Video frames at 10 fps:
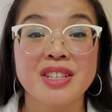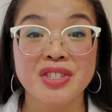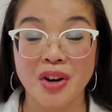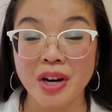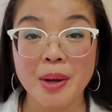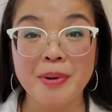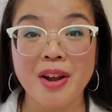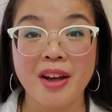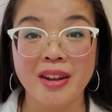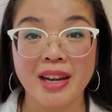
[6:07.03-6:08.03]
Starting up an
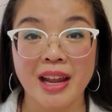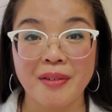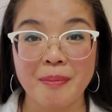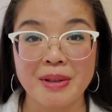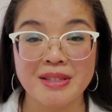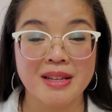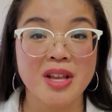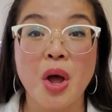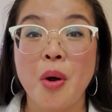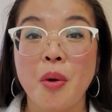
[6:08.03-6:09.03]
online Avon business,
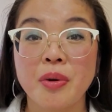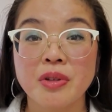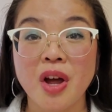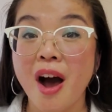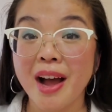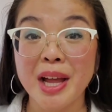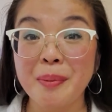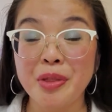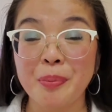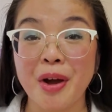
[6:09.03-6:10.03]
talking
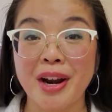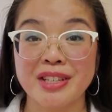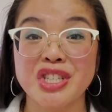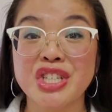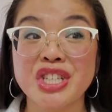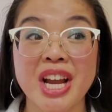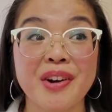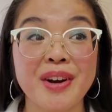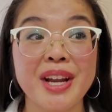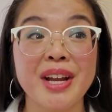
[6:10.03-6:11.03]
about the products,
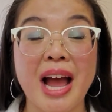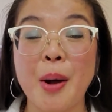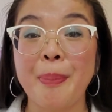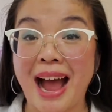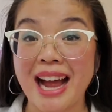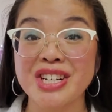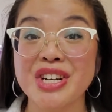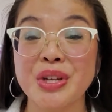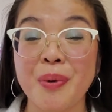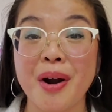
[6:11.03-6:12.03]
sharing how
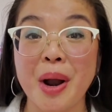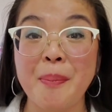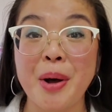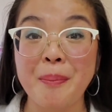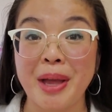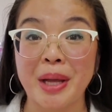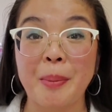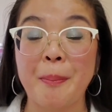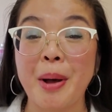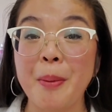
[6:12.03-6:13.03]
passionate you are about makeup,
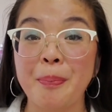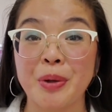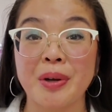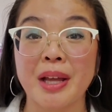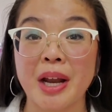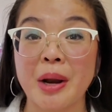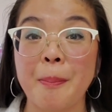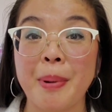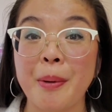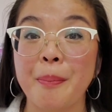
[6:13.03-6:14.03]
about beauty, and
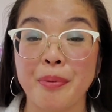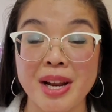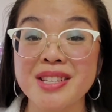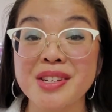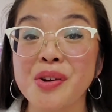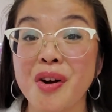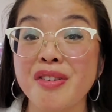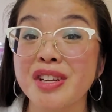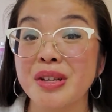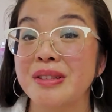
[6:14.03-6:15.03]
about brands that you're
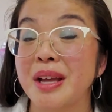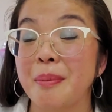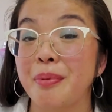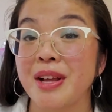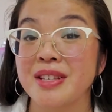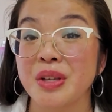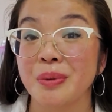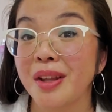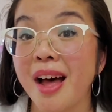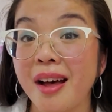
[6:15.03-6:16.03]
already using and brands that you
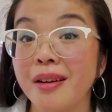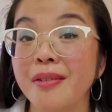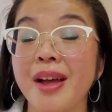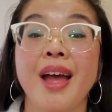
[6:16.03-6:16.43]
love,